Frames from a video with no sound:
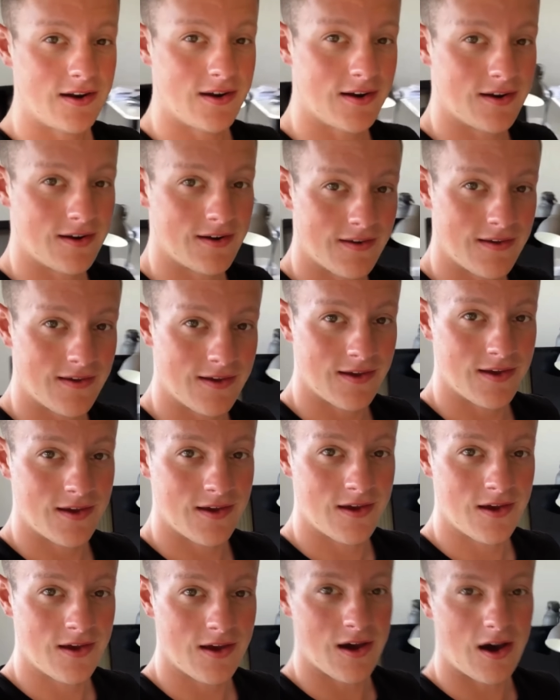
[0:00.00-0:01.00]

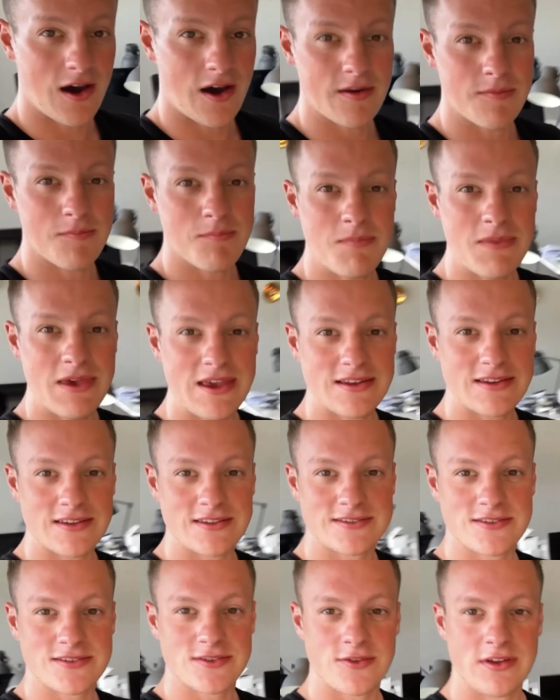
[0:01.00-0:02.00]
structure, which is pretty
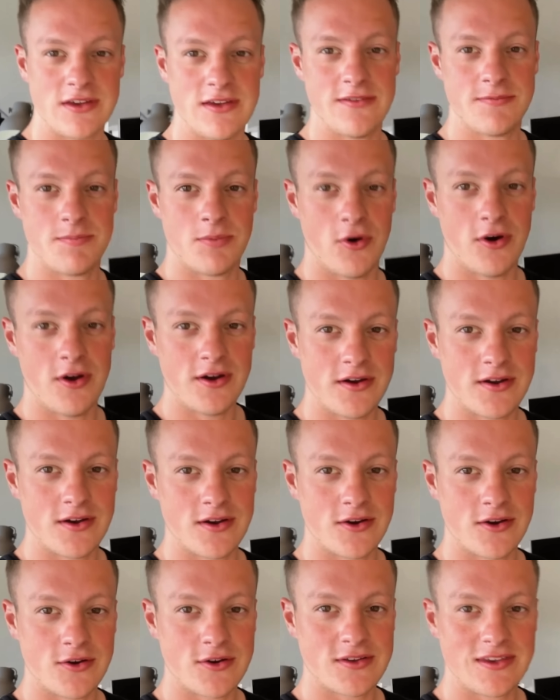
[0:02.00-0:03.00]
common in the
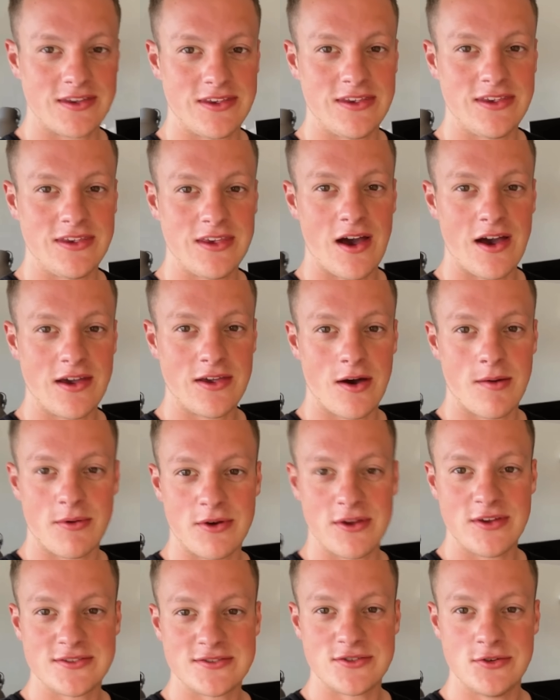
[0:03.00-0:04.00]
vast majority of
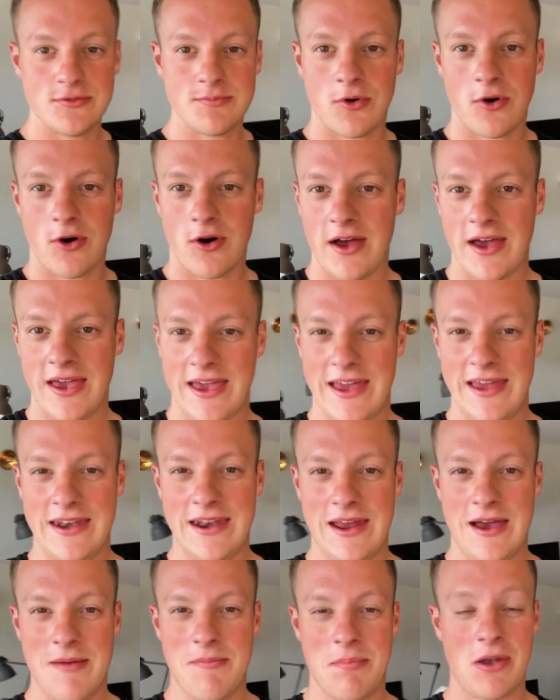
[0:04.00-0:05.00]
other countries.
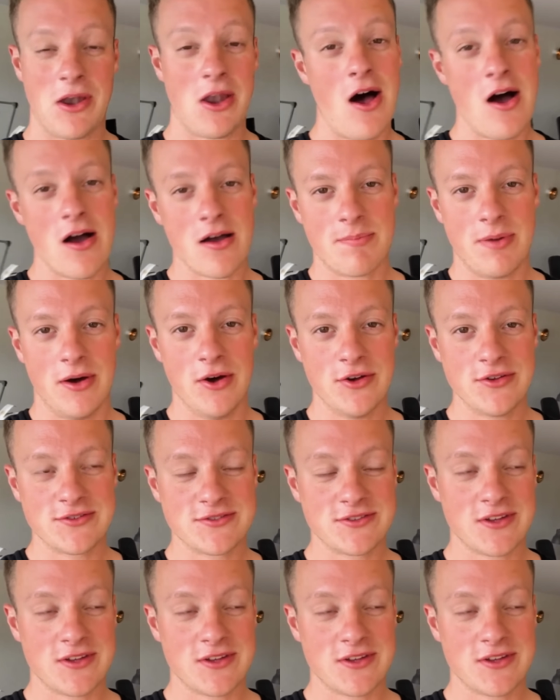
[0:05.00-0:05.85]
In contrast to the